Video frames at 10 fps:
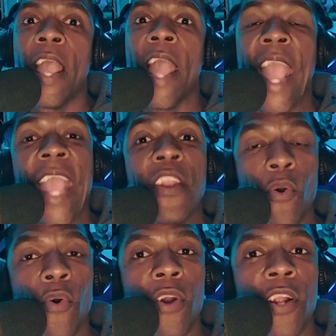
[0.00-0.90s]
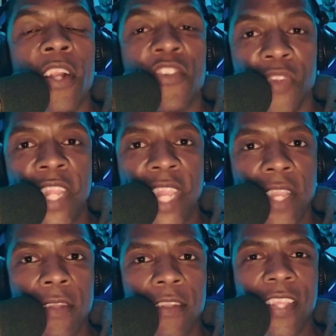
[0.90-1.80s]
and or
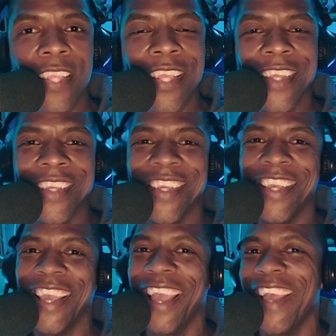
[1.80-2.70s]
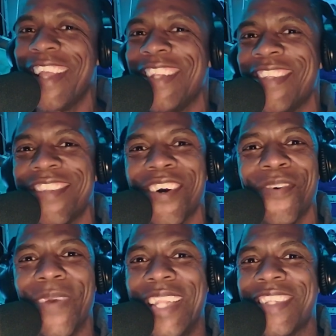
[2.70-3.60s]
drinking. And
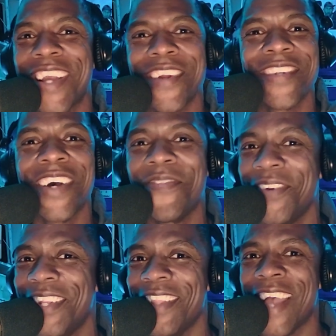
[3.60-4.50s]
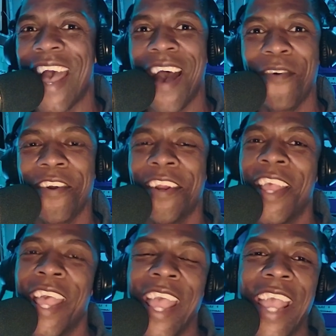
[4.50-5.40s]
so we turned up for another hour
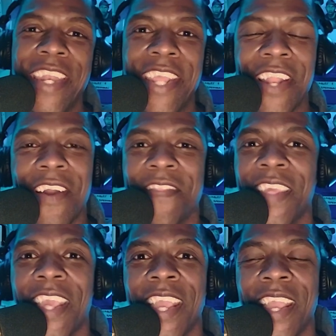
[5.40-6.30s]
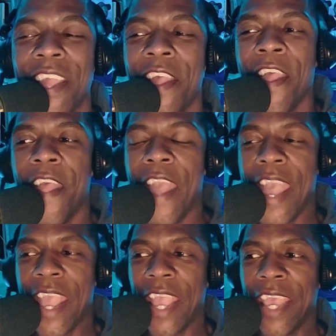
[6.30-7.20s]
and did our thing.
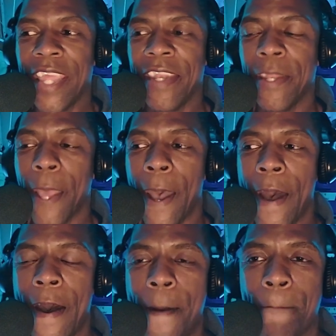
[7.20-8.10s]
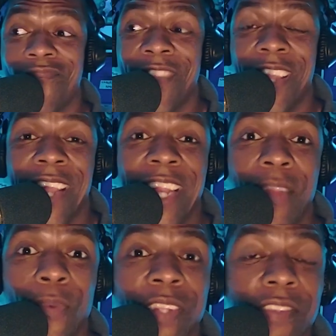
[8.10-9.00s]
And the
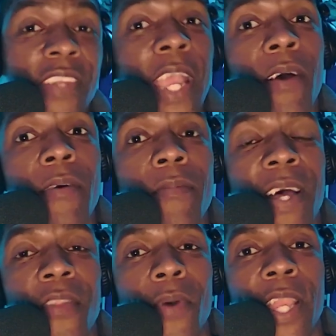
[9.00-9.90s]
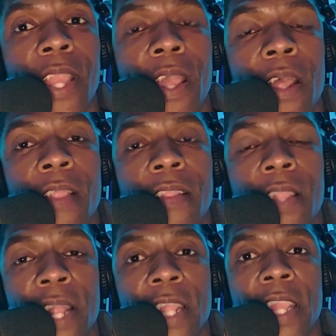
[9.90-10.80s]
lady went to jail, by the way. The
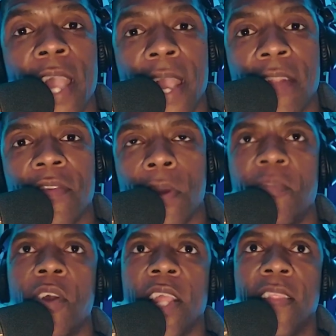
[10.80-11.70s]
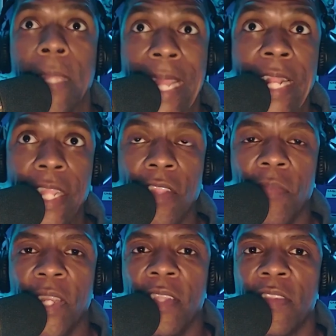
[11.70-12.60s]

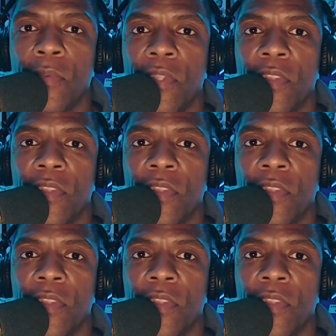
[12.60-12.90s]
ladies, because it